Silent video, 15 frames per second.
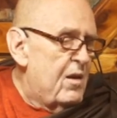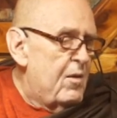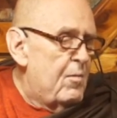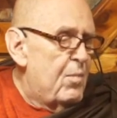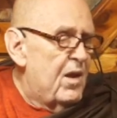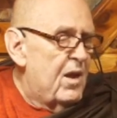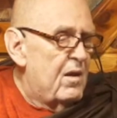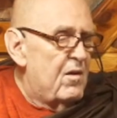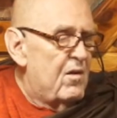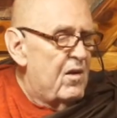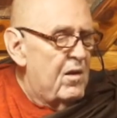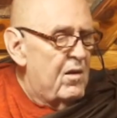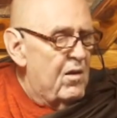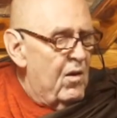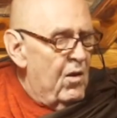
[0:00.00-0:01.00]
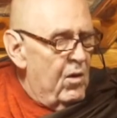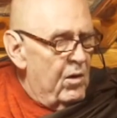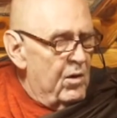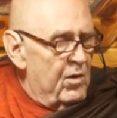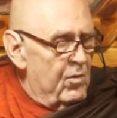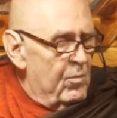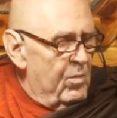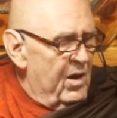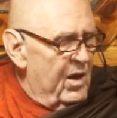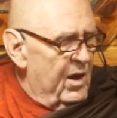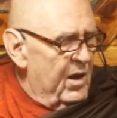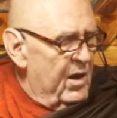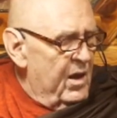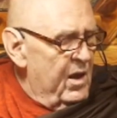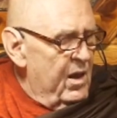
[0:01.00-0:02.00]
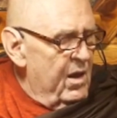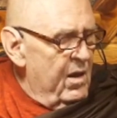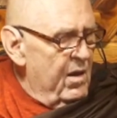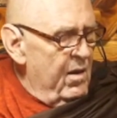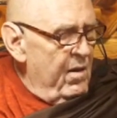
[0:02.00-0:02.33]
dependent on the body.